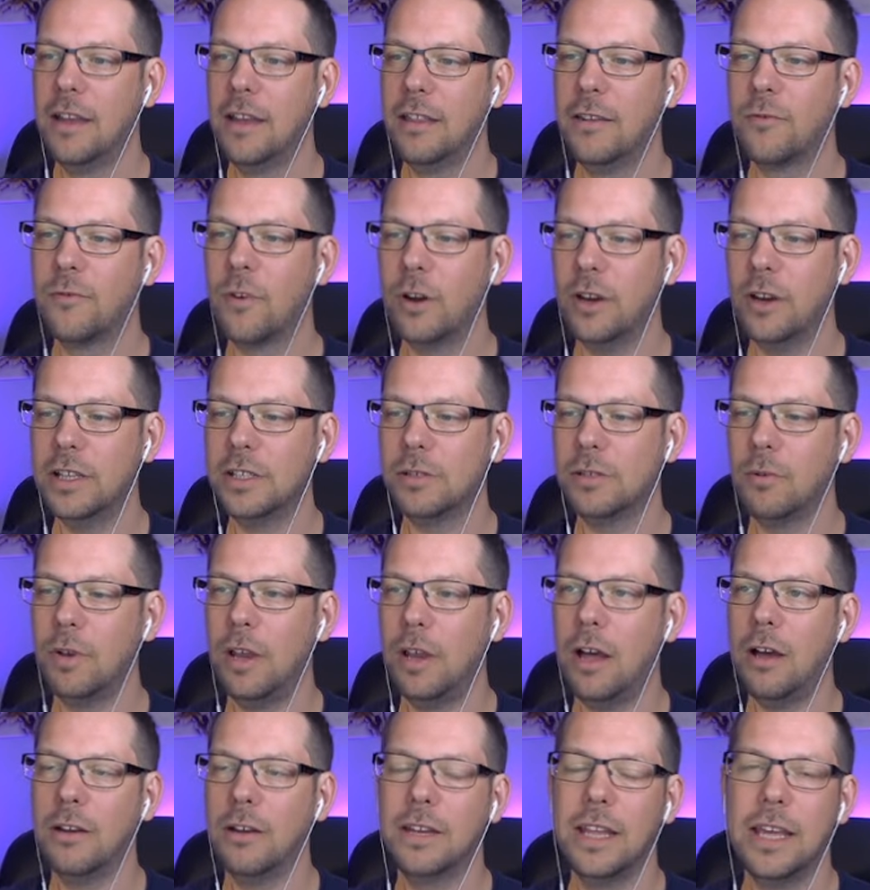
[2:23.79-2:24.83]
They've gone into a
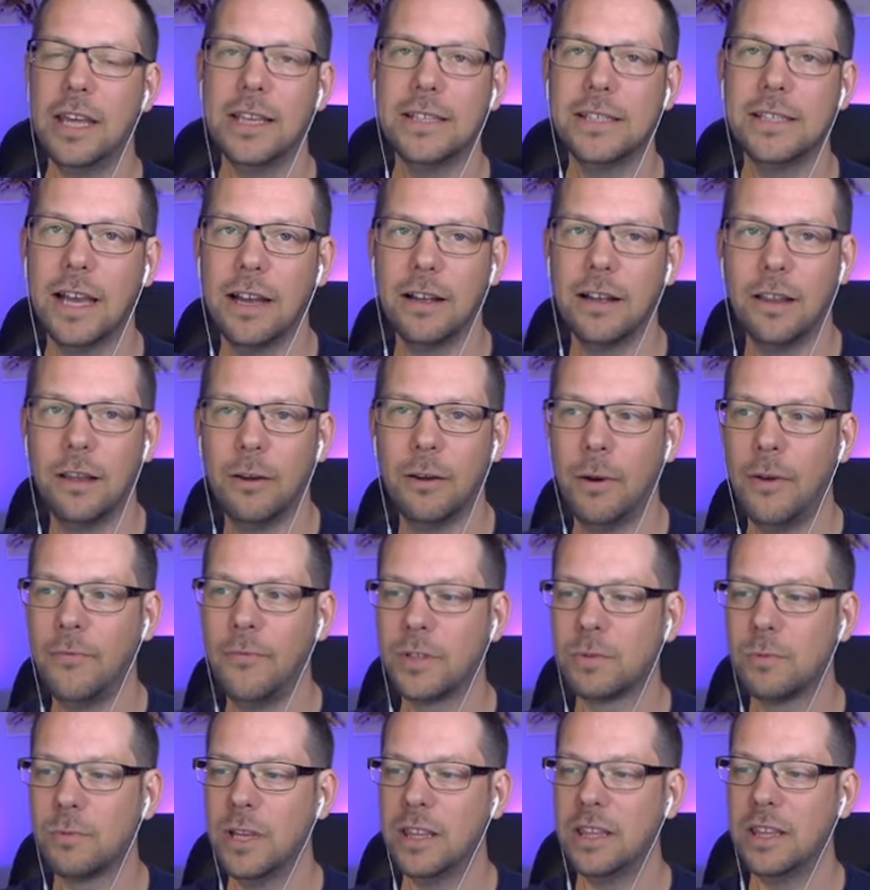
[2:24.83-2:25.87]
lot of detail,
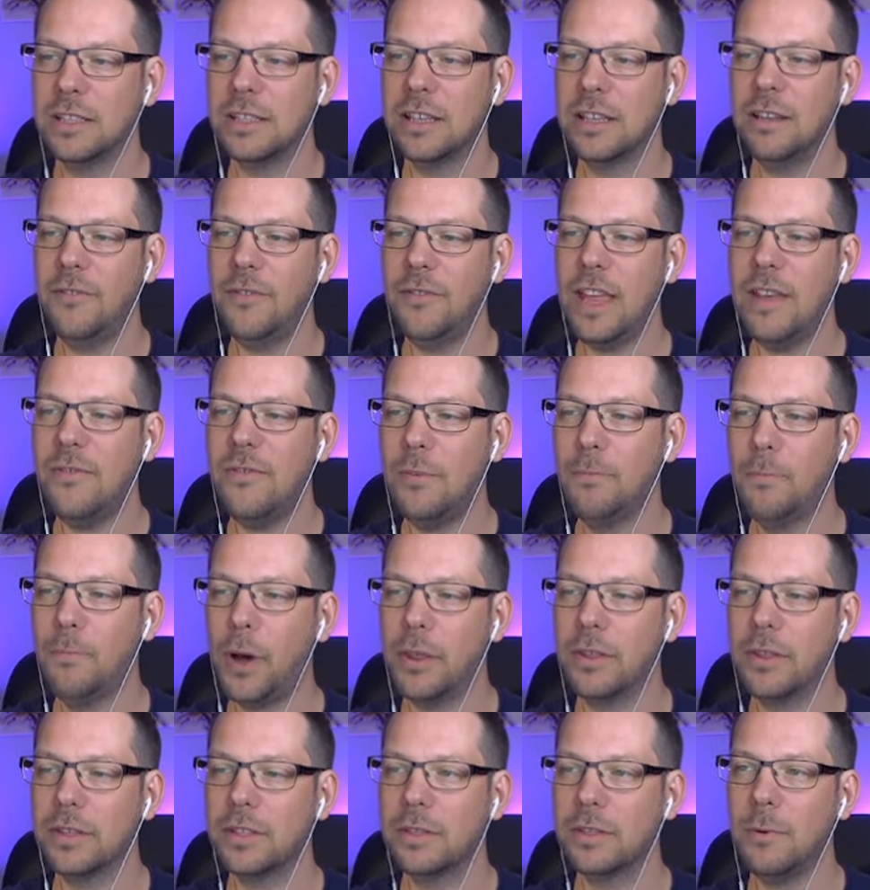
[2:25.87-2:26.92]
whoever's written this, and they've even
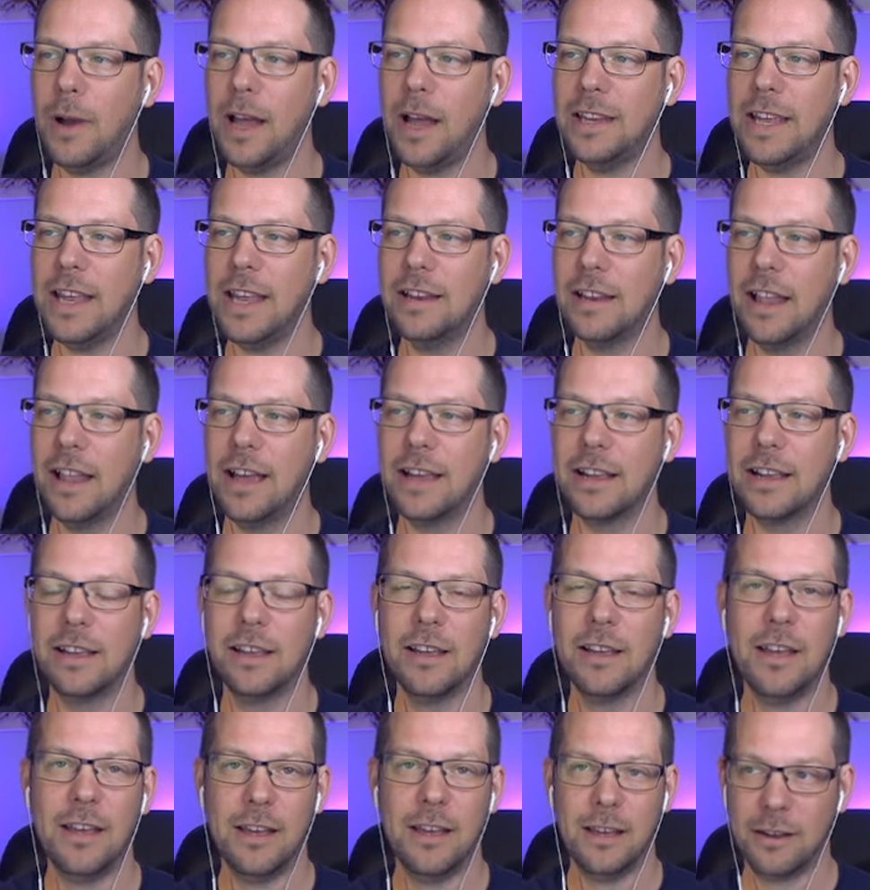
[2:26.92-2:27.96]
bothered to add in like
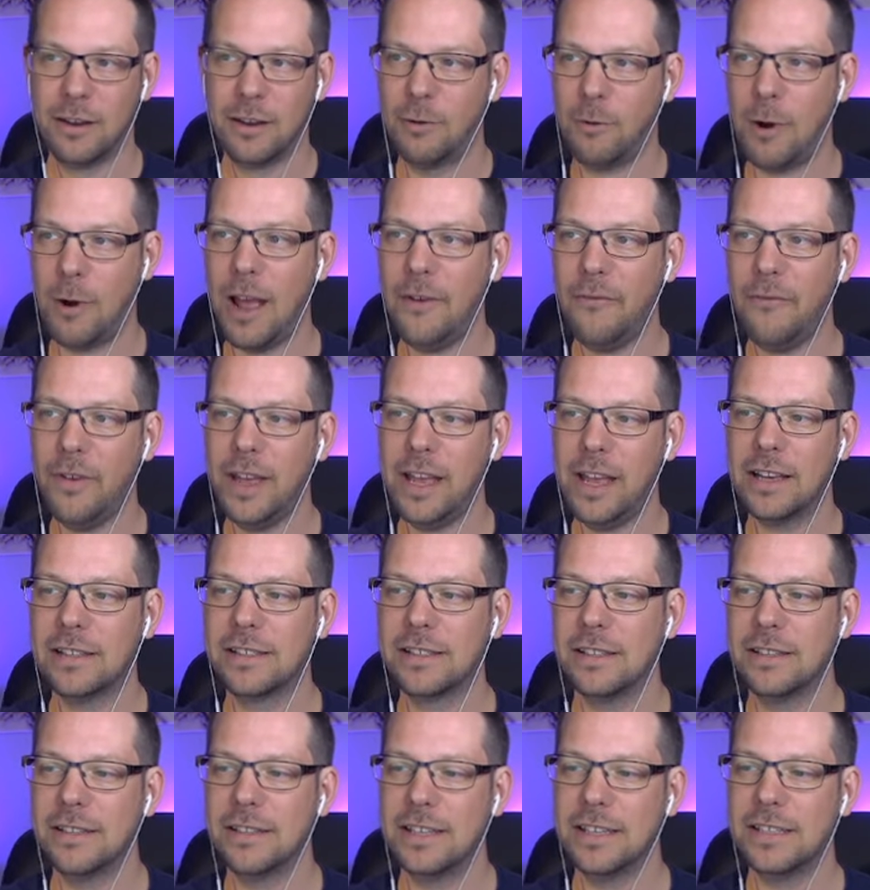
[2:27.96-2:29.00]

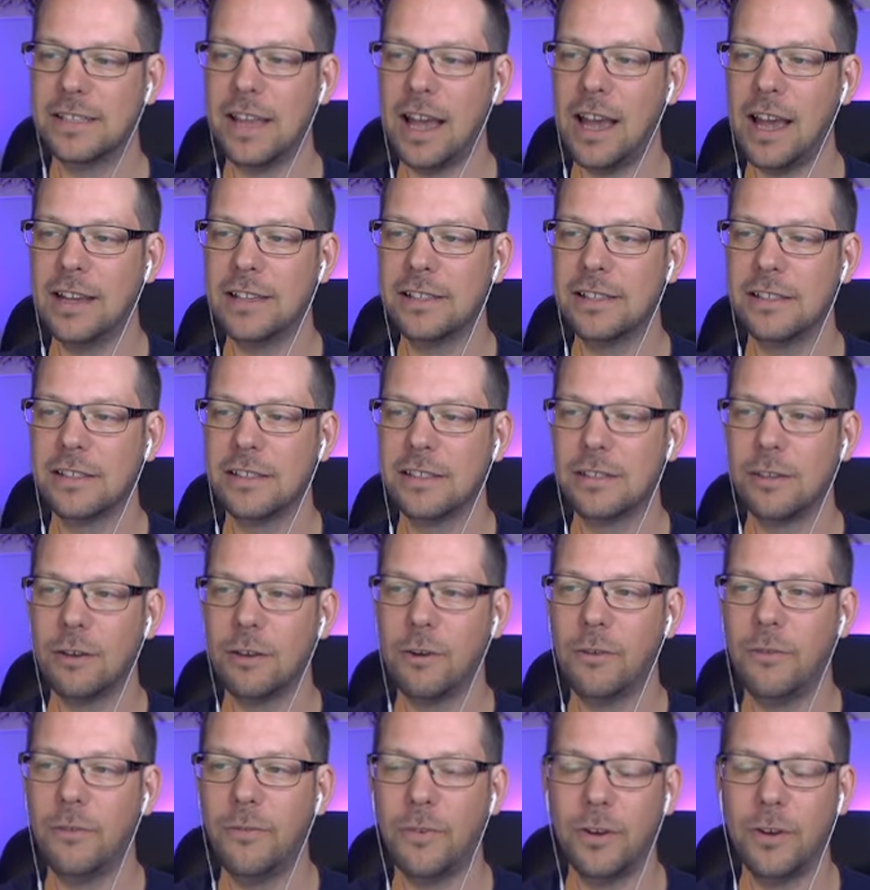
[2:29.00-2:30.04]
graphics and designs and
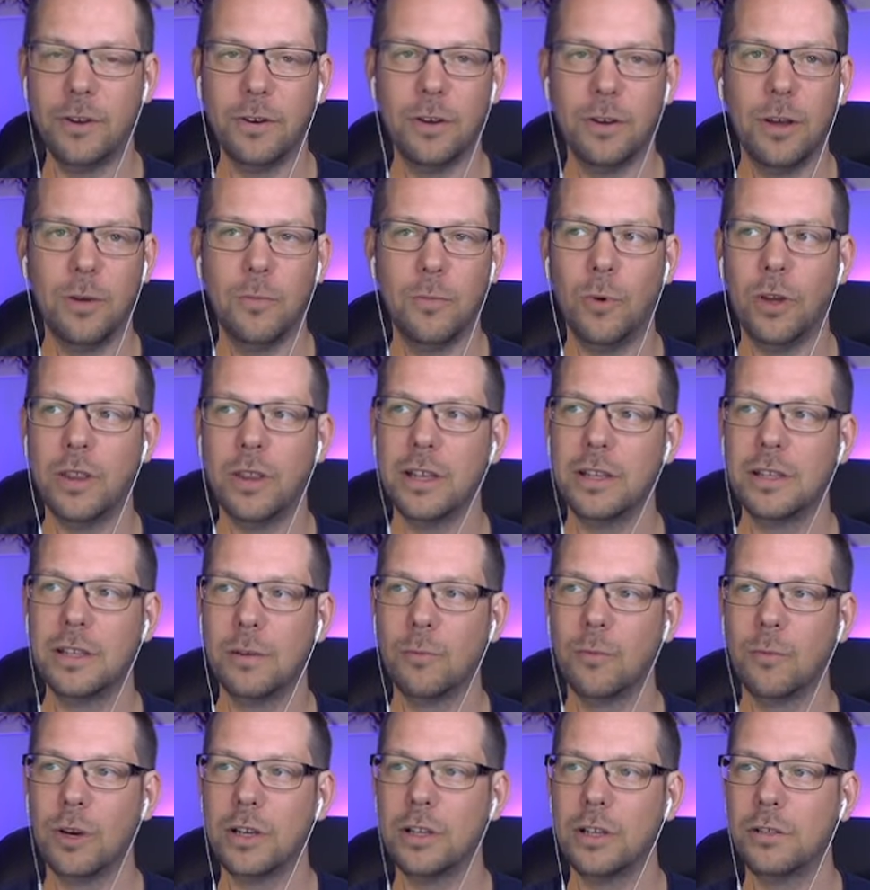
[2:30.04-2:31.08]
stuff and what
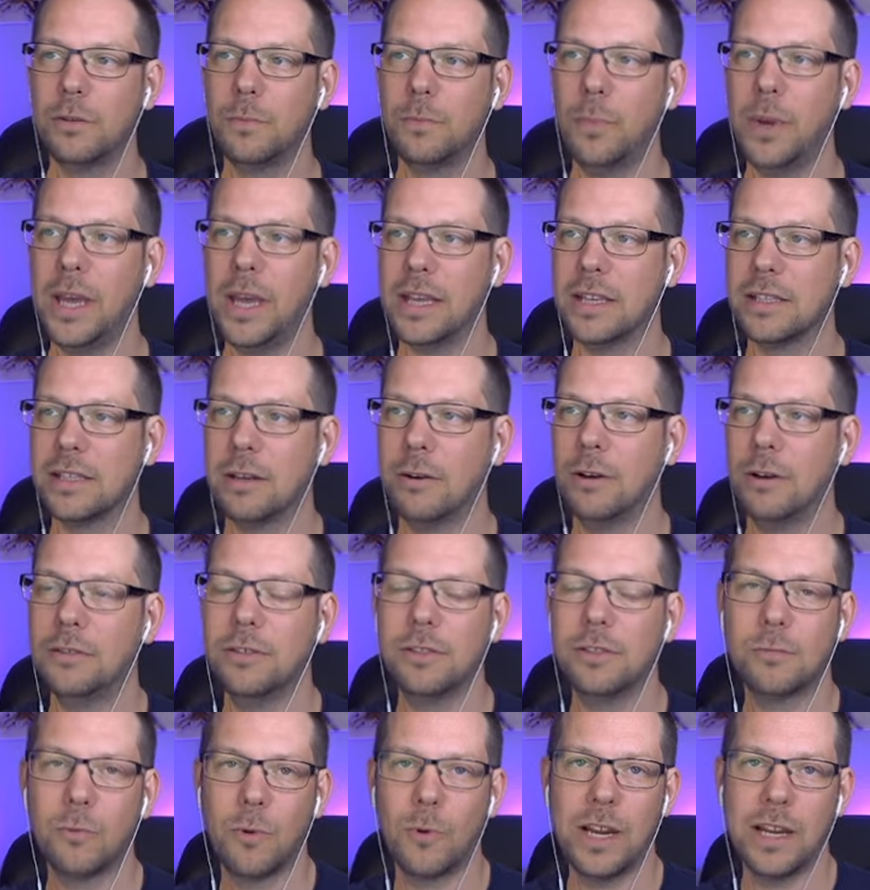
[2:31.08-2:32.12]
it should be. So I'll
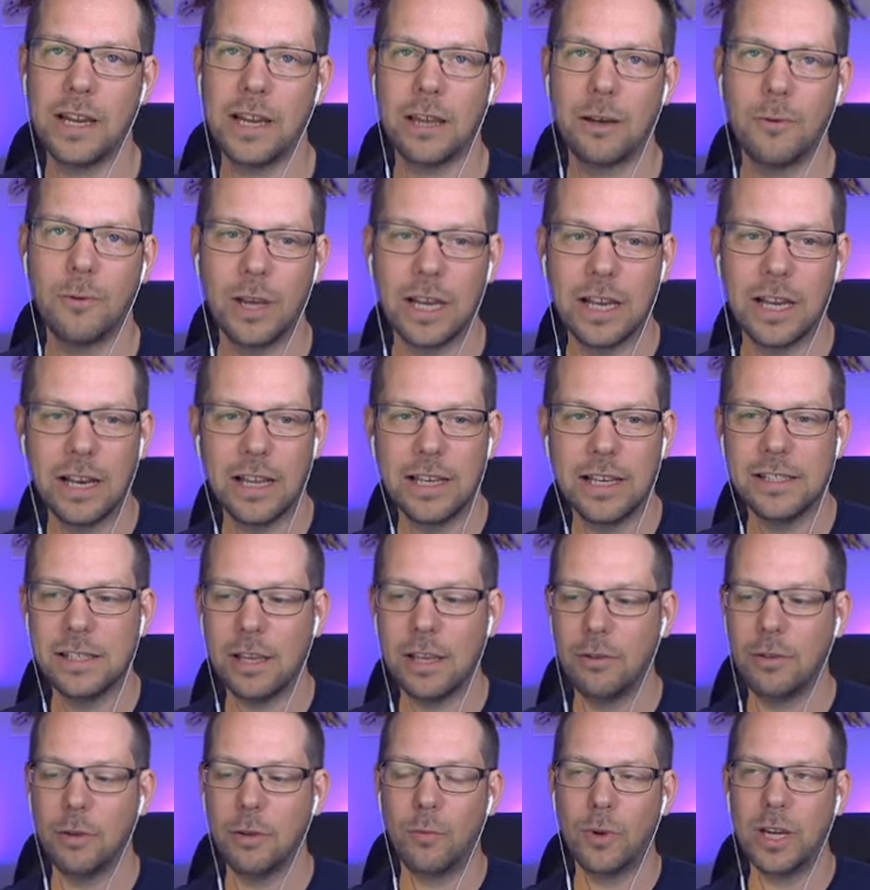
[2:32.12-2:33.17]
just read it quickly
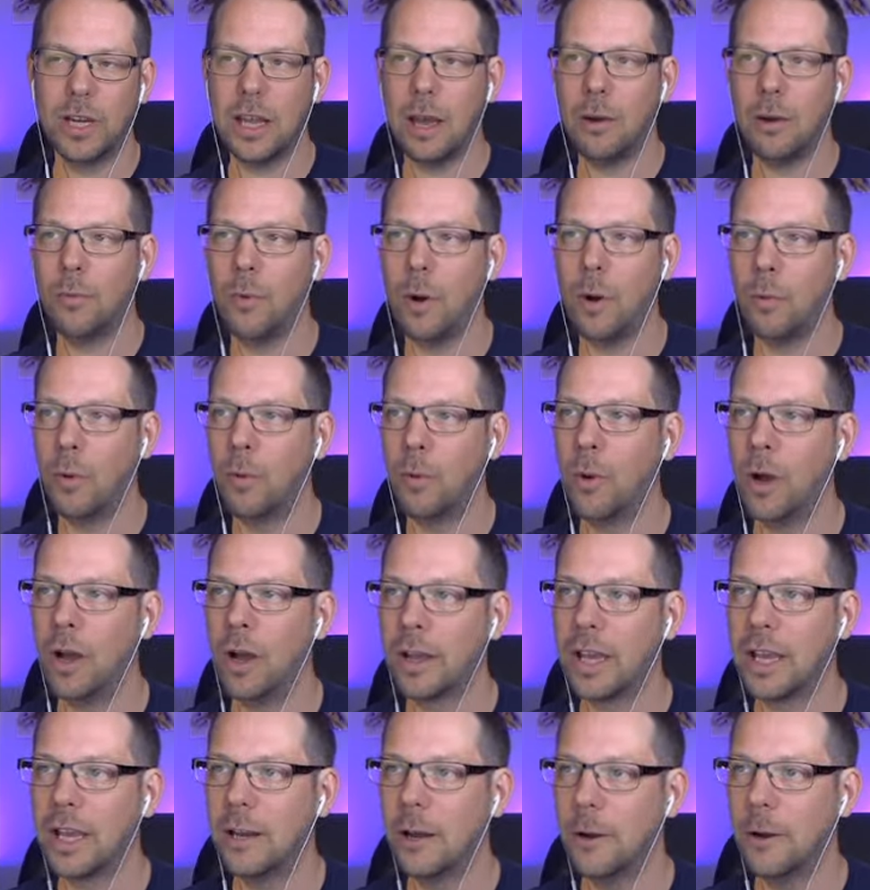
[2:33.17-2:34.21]
so that we know what we're
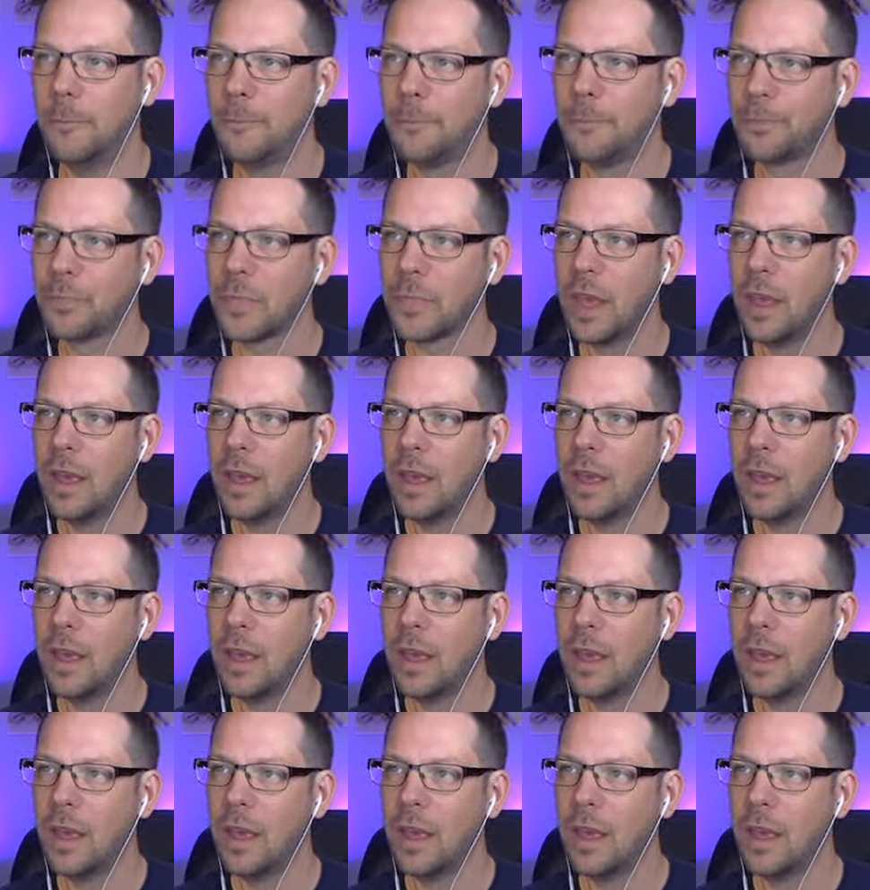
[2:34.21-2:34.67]
working on.